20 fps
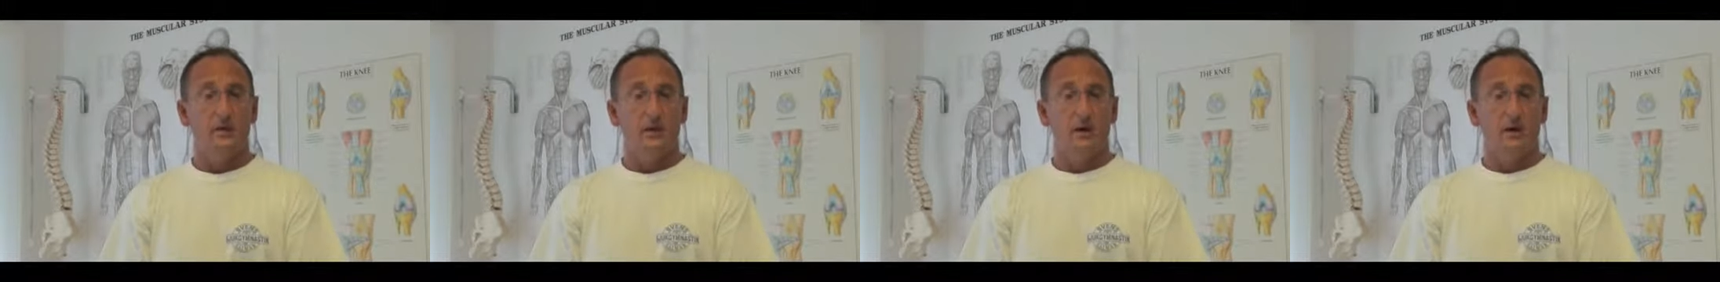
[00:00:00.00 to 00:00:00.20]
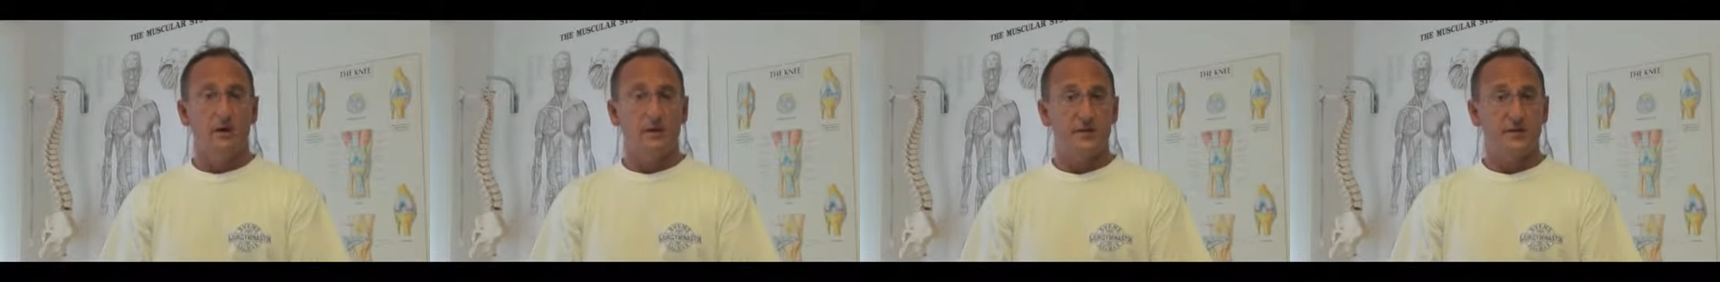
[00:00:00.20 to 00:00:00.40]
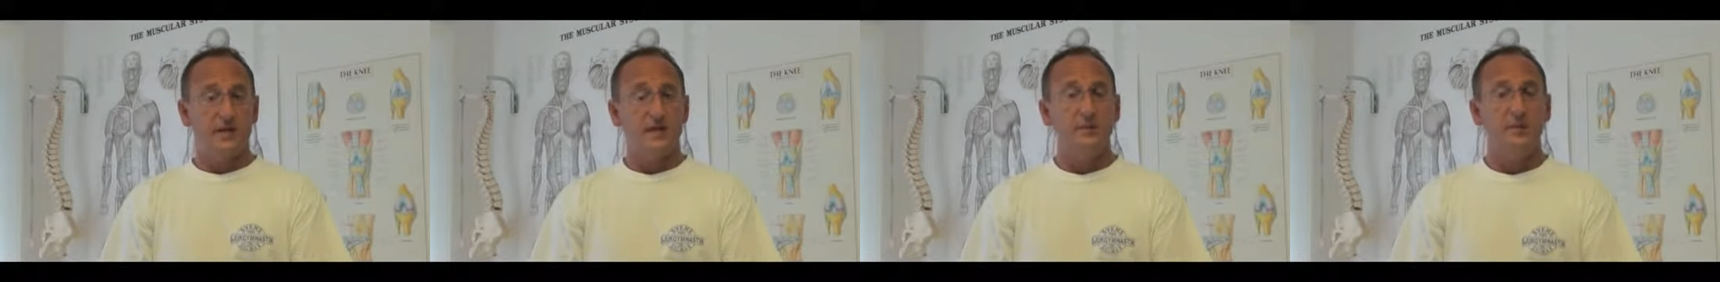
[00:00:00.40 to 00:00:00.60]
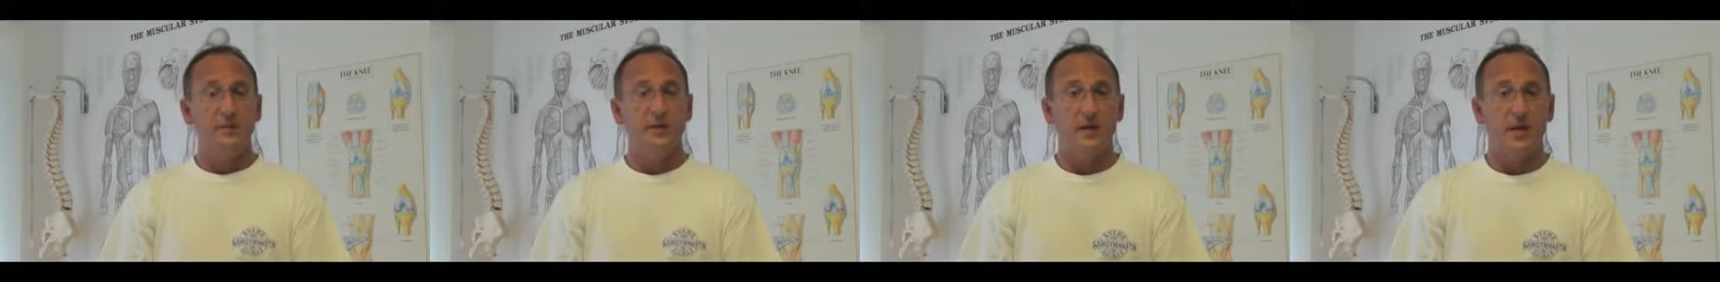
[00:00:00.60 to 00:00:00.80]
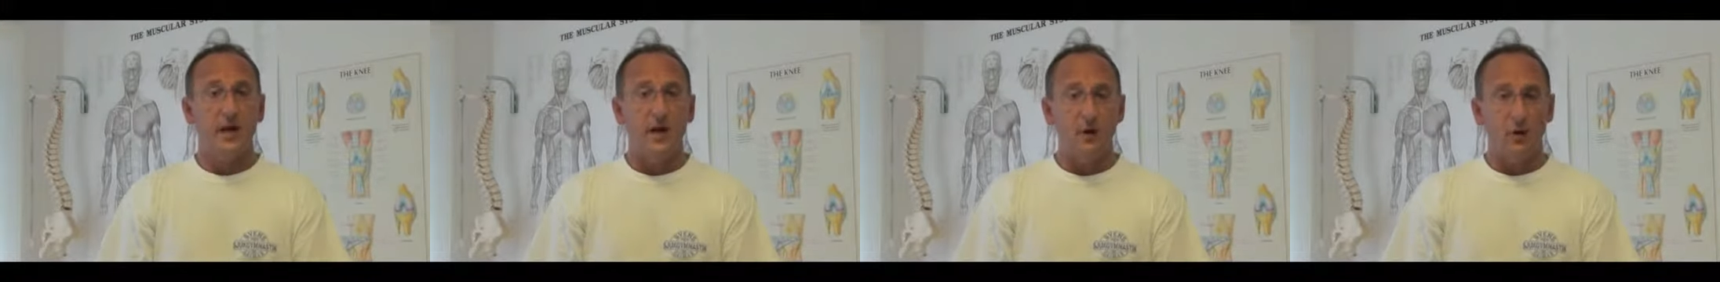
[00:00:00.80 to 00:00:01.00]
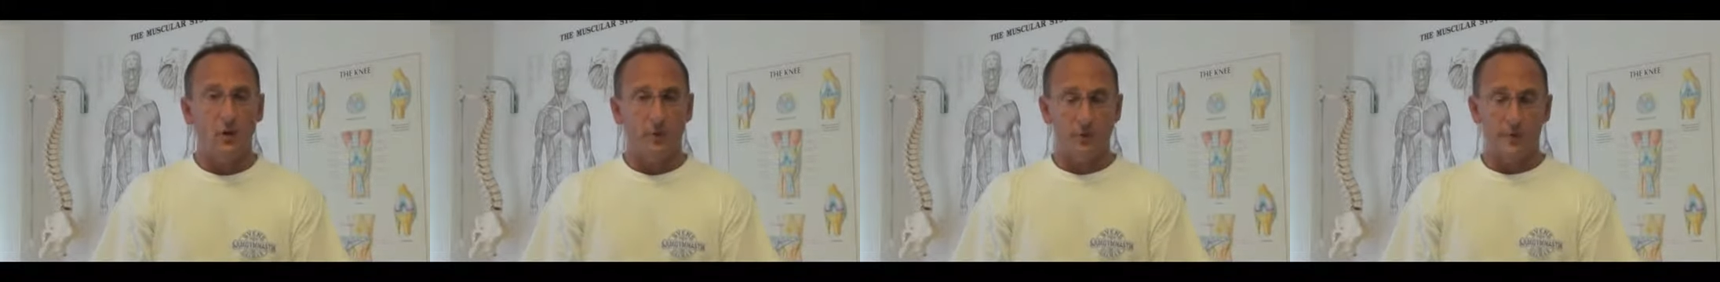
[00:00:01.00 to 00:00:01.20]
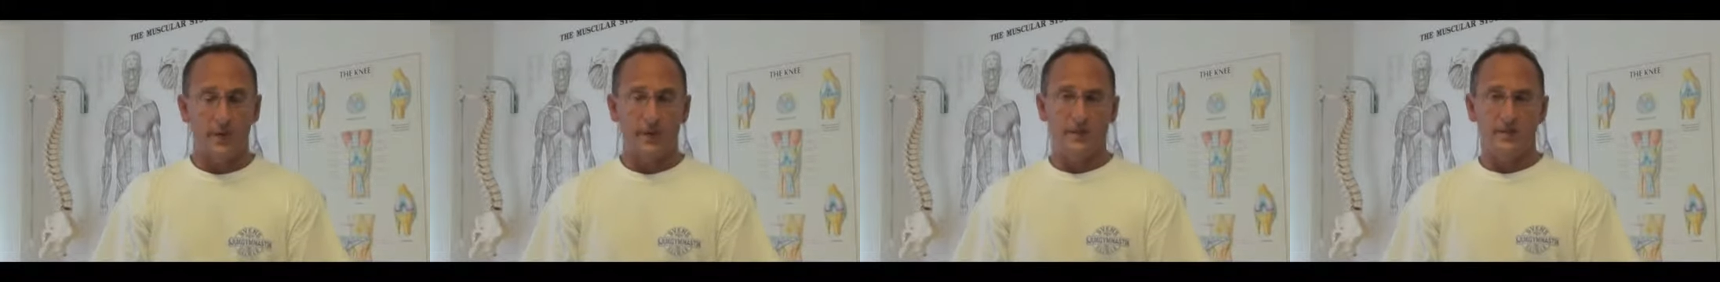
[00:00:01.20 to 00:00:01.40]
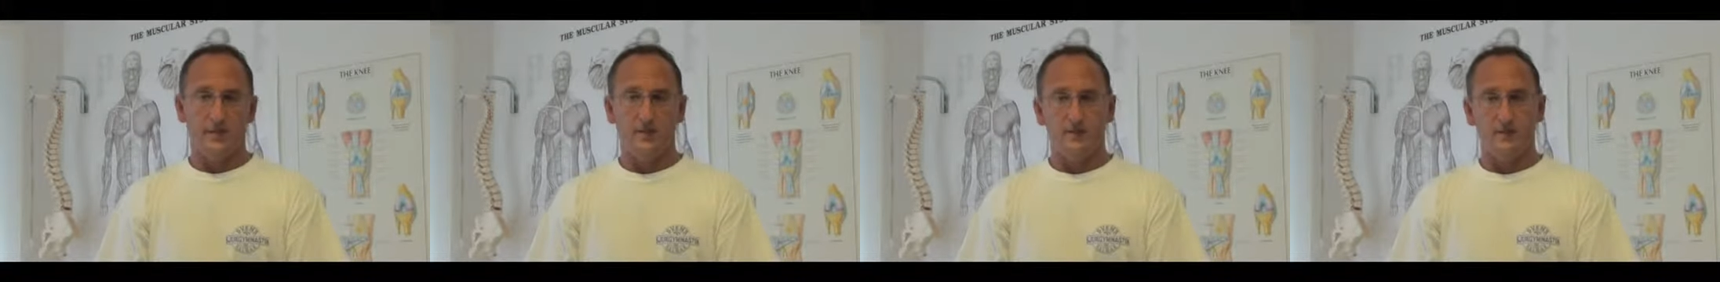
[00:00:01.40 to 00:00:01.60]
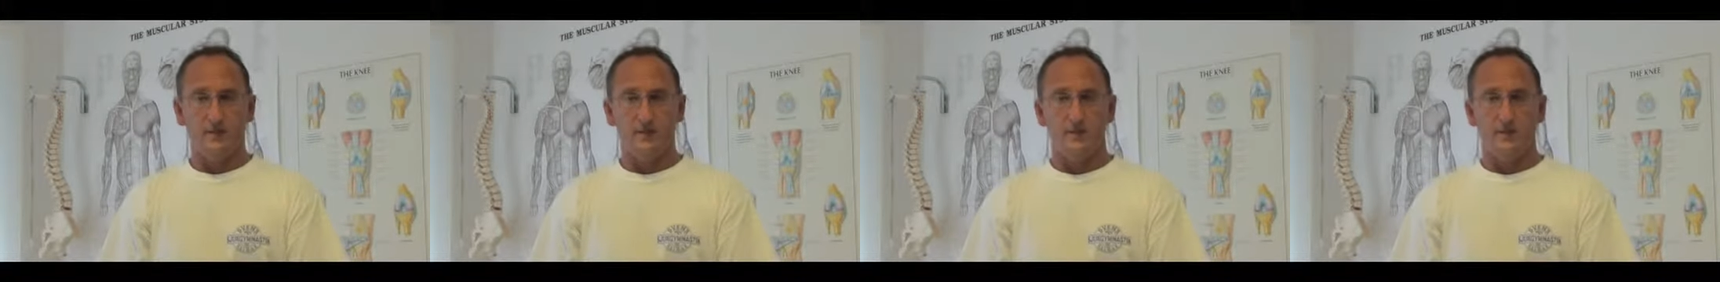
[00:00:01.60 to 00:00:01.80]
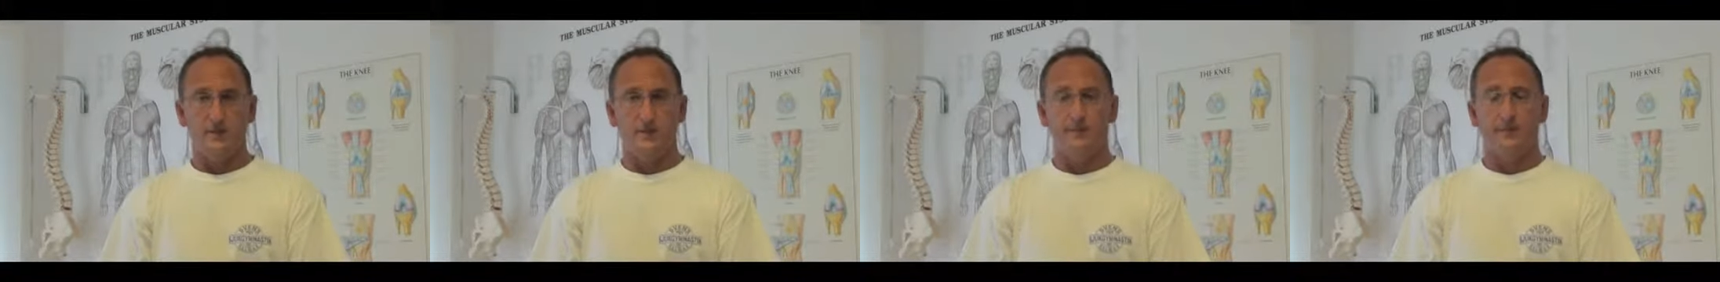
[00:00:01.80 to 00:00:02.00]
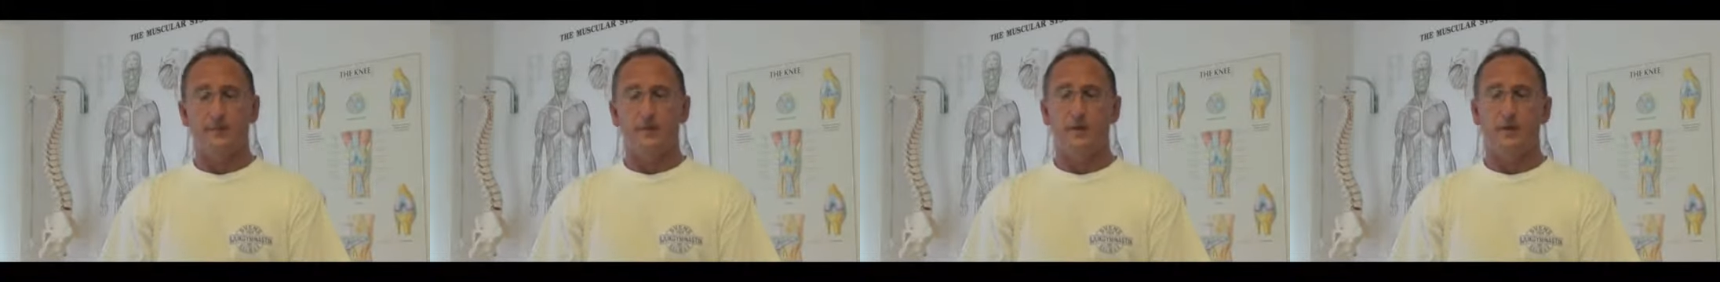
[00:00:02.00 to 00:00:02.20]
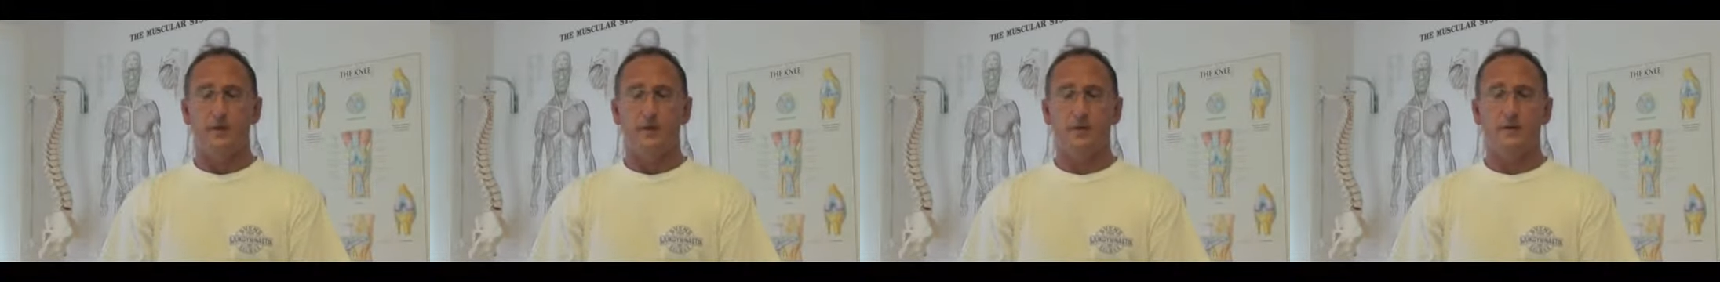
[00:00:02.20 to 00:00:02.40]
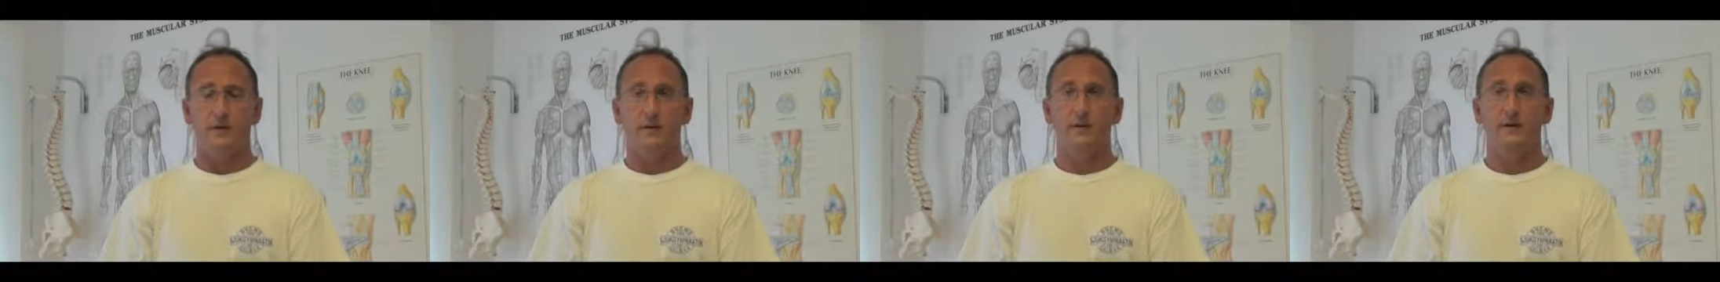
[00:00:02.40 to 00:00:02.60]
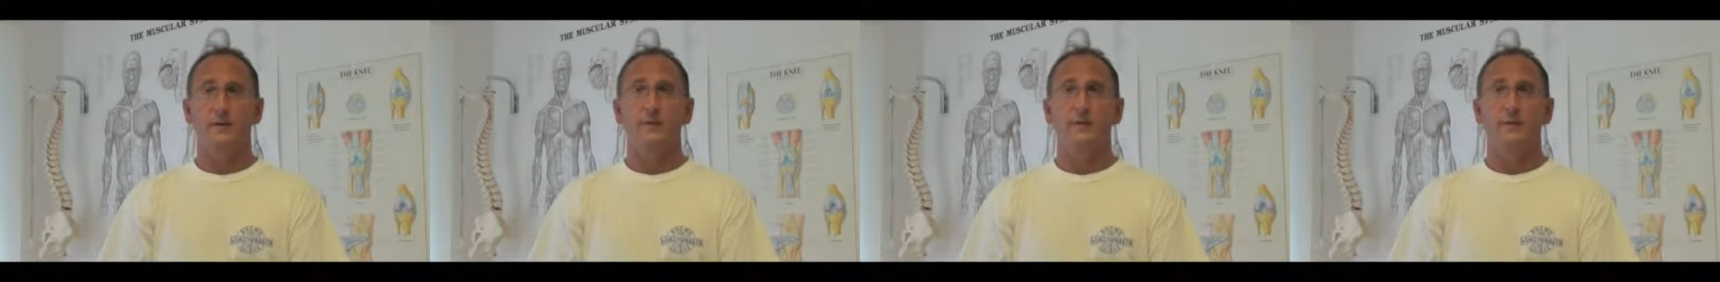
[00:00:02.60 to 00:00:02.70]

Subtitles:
are taping our patients and